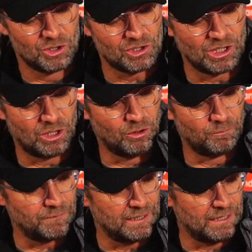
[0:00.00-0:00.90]

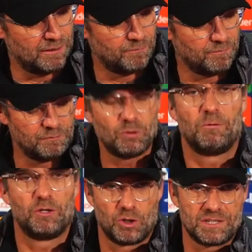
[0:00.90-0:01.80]
So um,
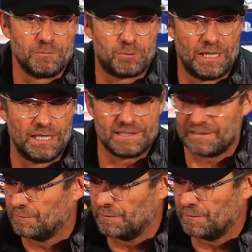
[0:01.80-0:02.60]
we are not surprised,